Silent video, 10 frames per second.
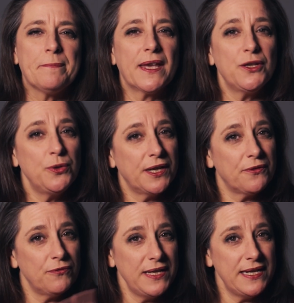and you
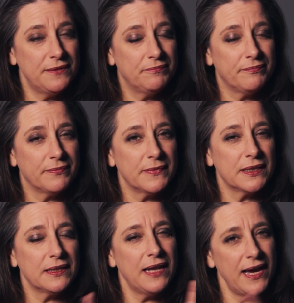can read the
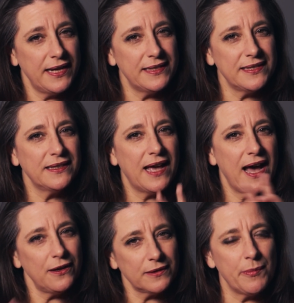lines in the
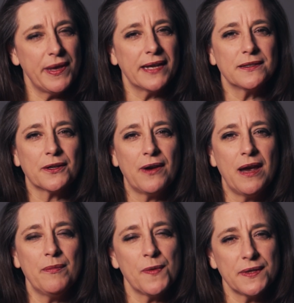outcome
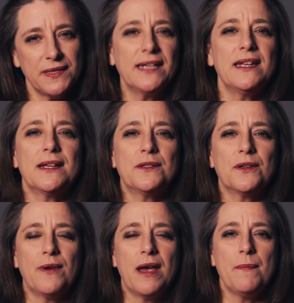hexagram, or the second
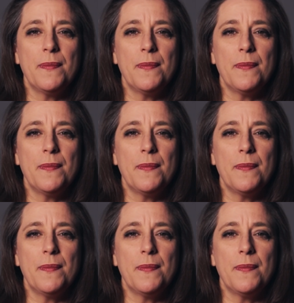hexagram,